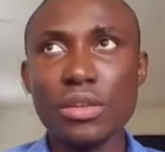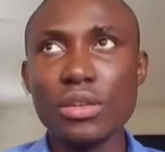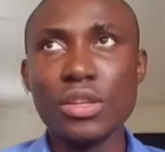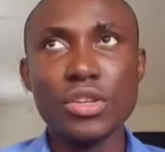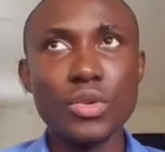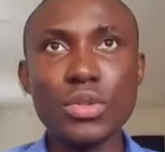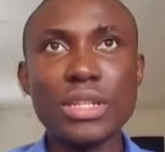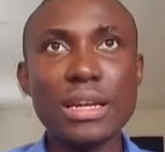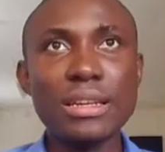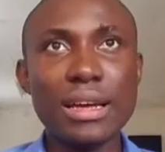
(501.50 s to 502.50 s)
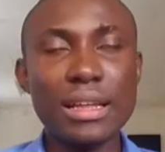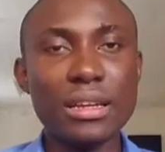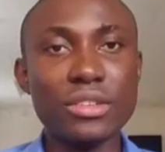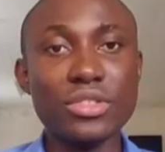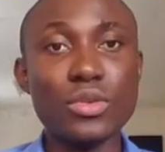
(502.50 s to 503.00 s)
you telling her
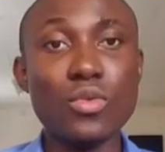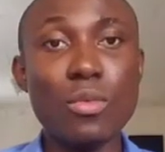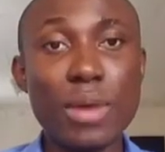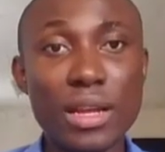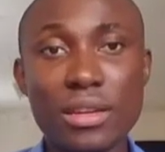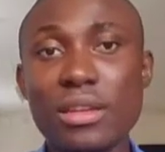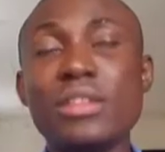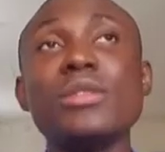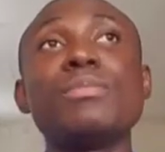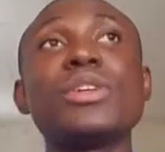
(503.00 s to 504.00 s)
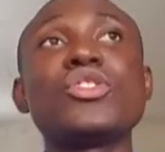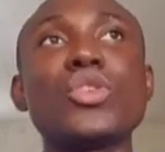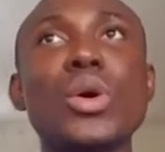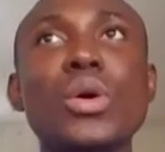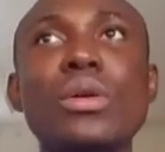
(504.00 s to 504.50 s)
that there's a woman in the
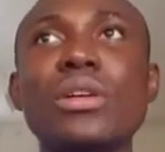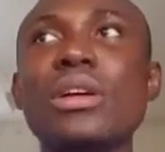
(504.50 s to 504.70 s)
picture,